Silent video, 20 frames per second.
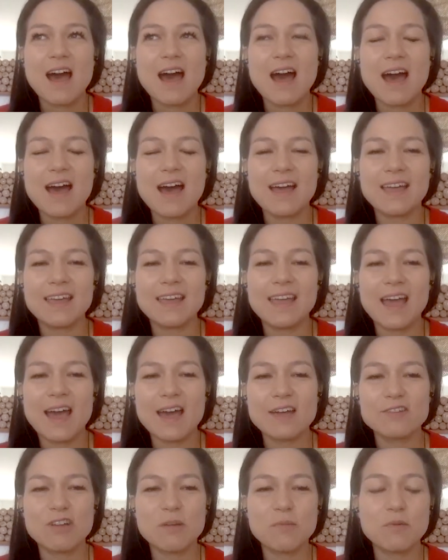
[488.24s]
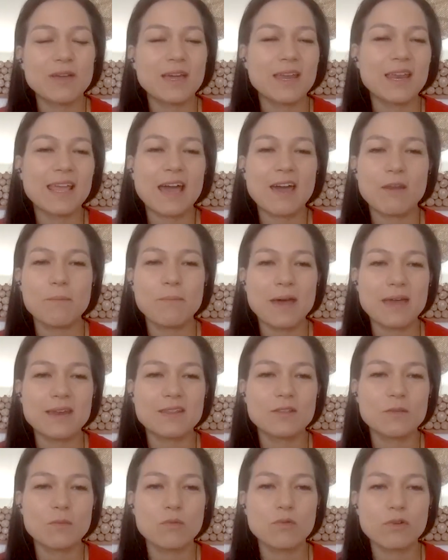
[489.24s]
I had trouble getting out of bed
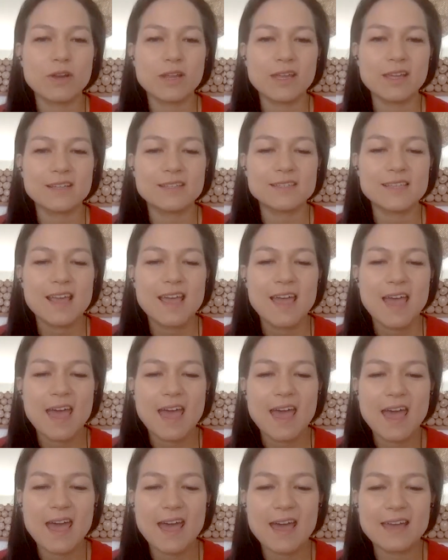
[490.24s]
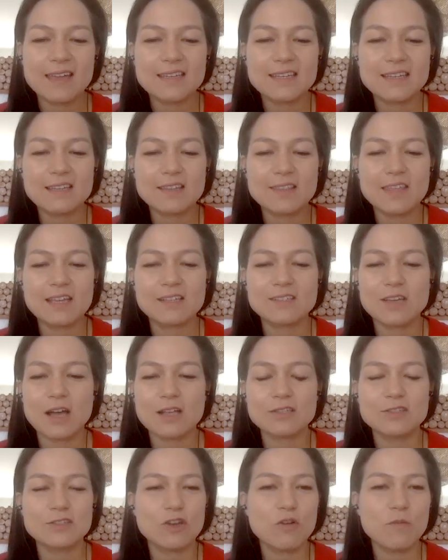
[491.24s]
in the mornings, and things
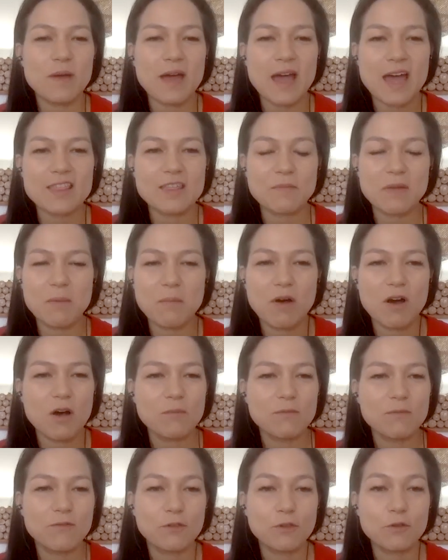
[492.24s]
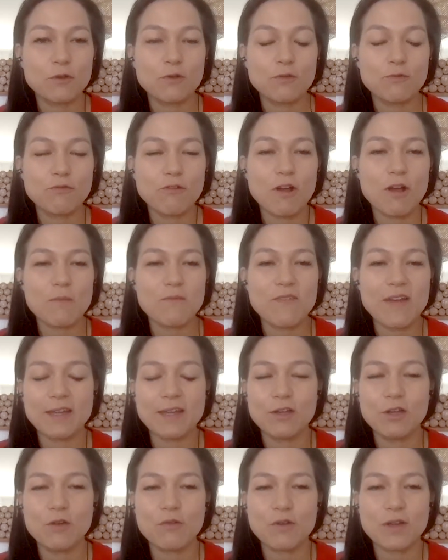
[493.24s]
got so bad that my mom flew from
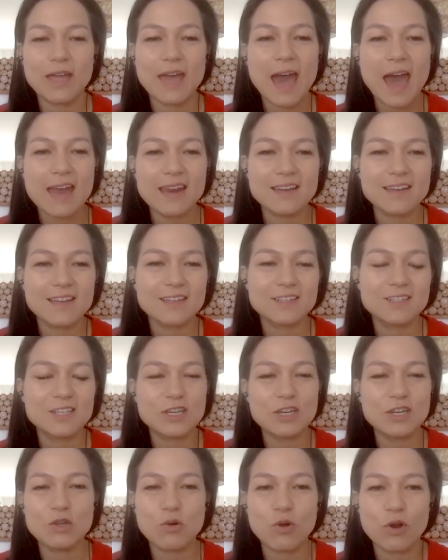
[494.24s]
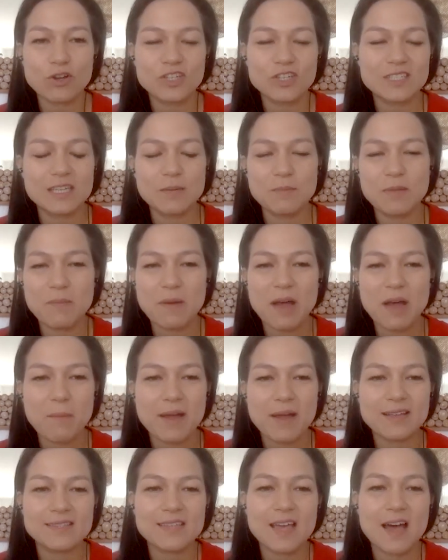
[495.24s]
Vancouver, Canada to New York just to be by
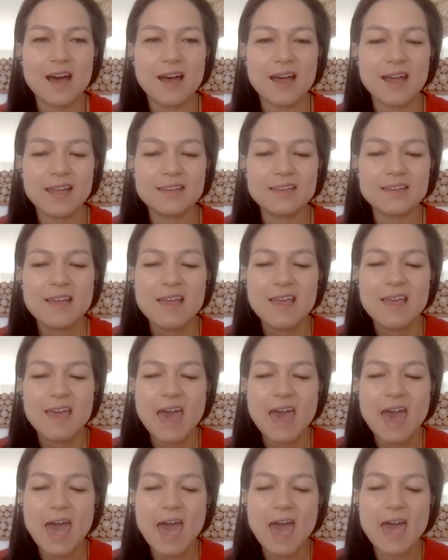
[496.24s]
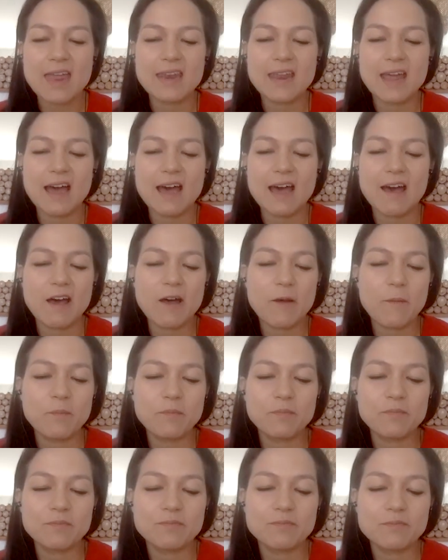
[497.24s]
my side. And,
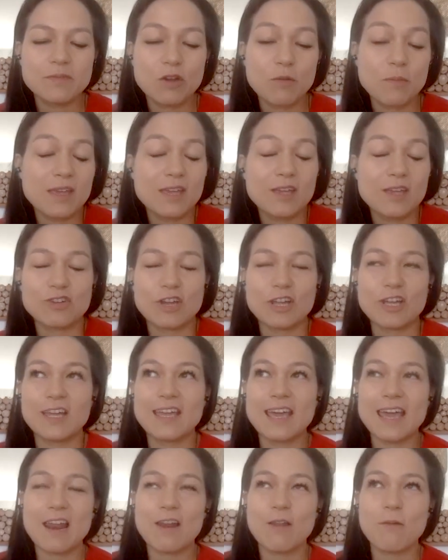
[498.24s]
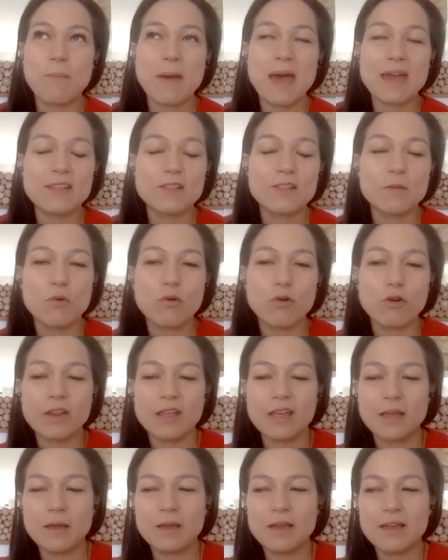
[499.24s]
um, you know, making sure I could get out of bed in the
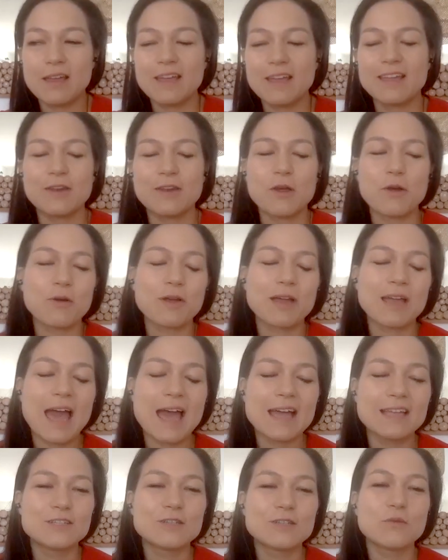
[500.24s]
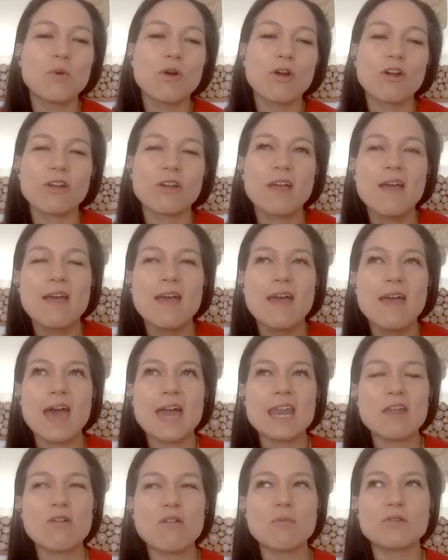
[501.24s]
morning, you know, head to work.
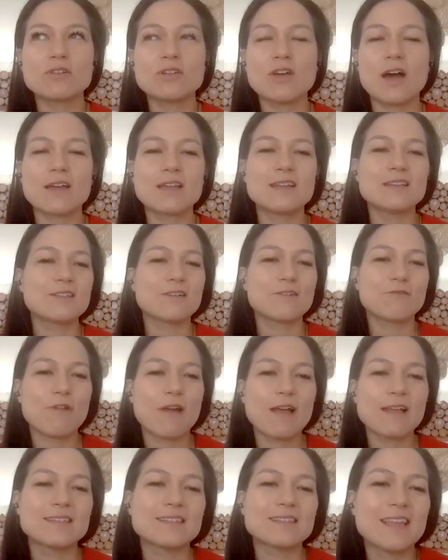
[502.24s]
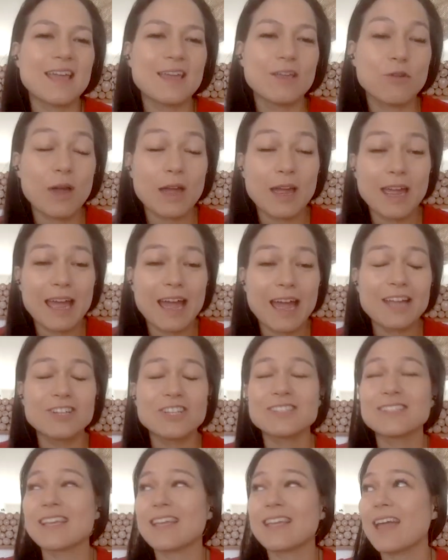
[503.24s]
And I remember talking to a friend saying, you know, I, I
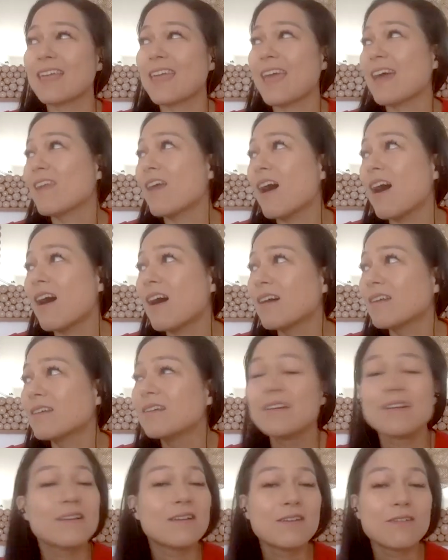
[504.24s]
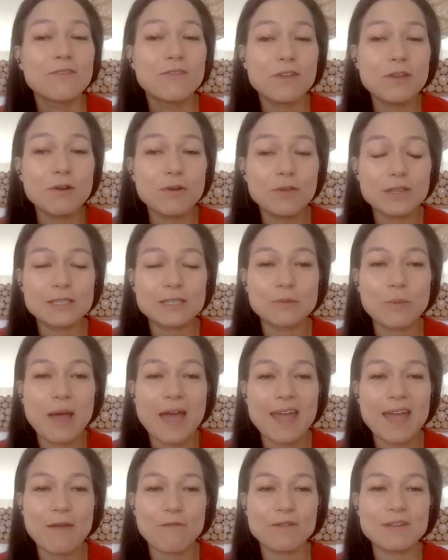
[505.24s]
just like, I cannot feel this
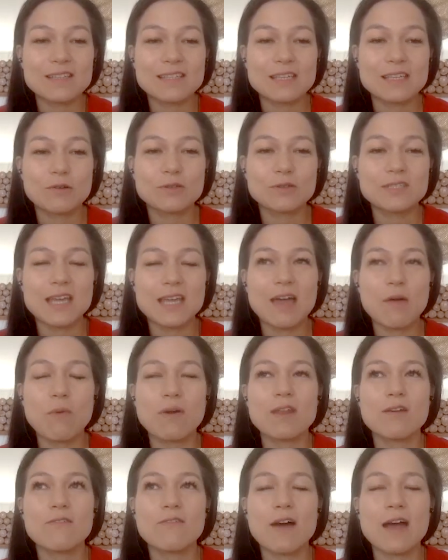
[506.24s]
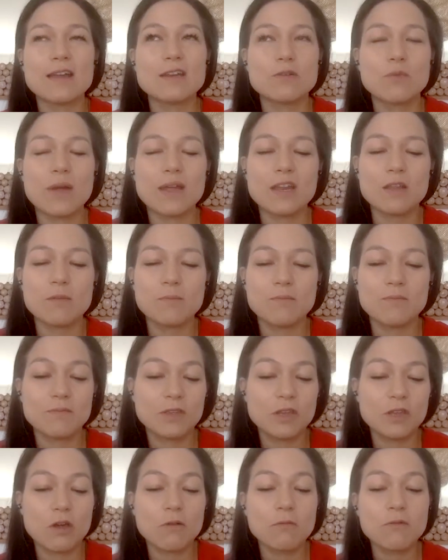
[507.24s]
way every single day. I want to find a way to,
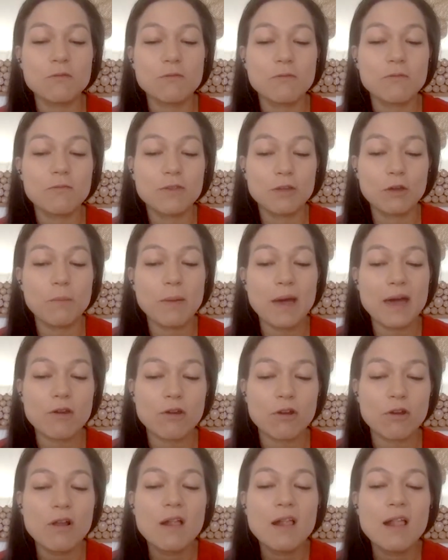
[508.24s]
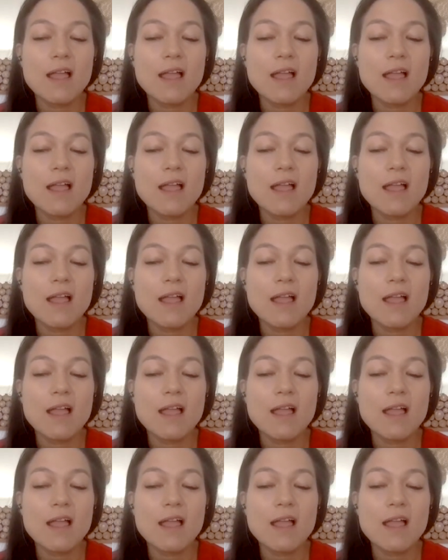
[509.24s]
you know, feel better.